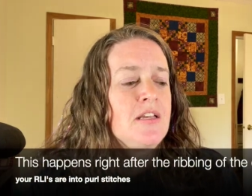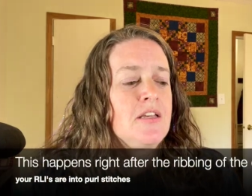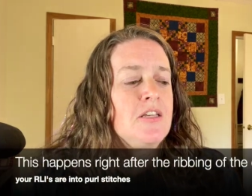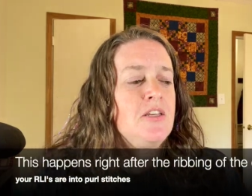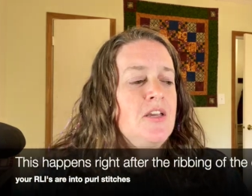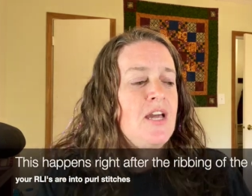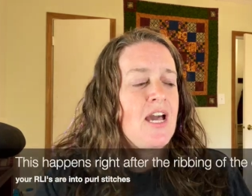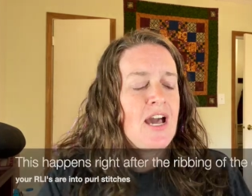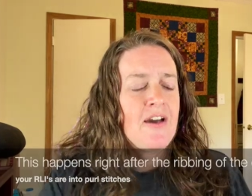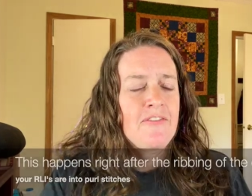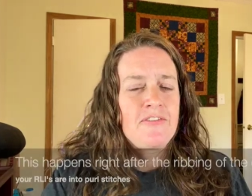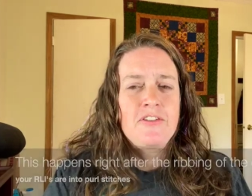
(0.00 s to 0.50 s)

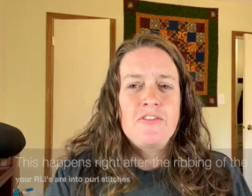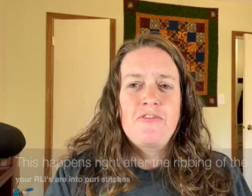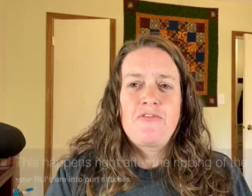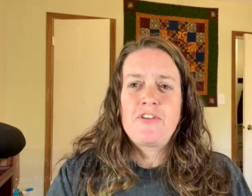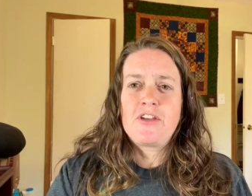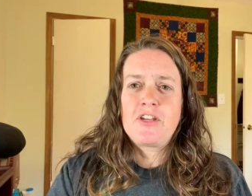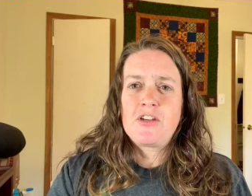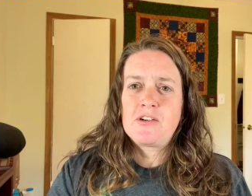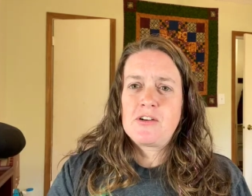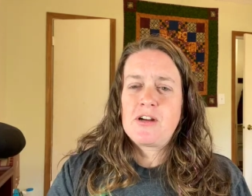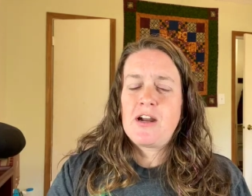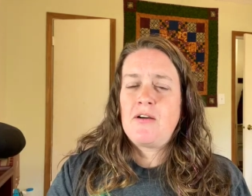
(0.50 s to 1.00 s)
You have to
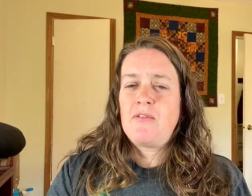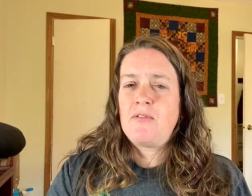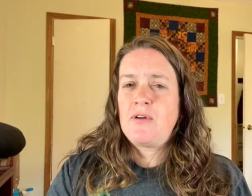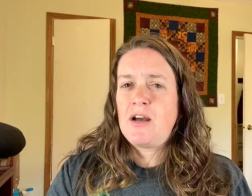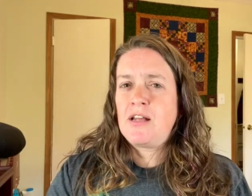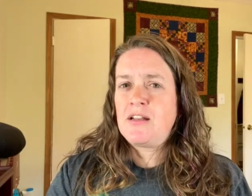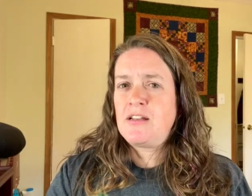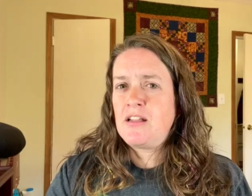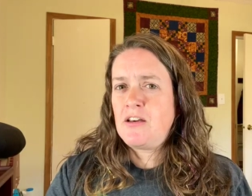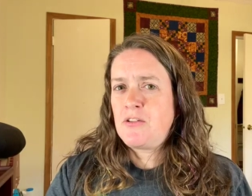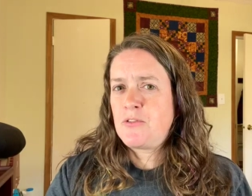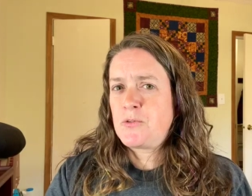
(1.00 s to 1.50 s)
figure out
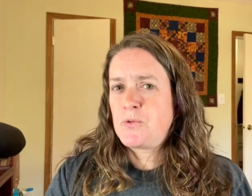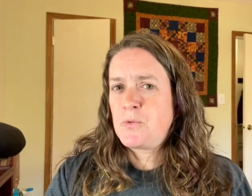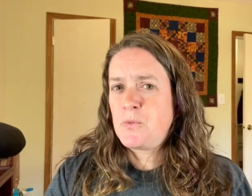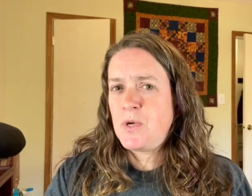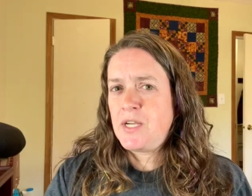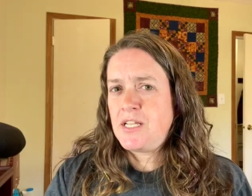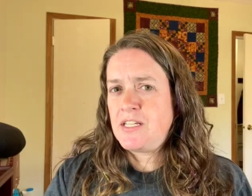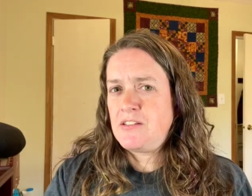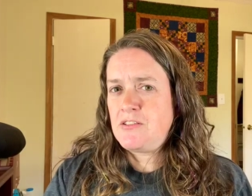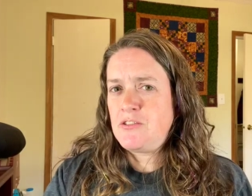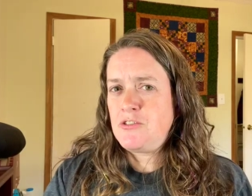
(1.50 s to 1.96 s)
another way to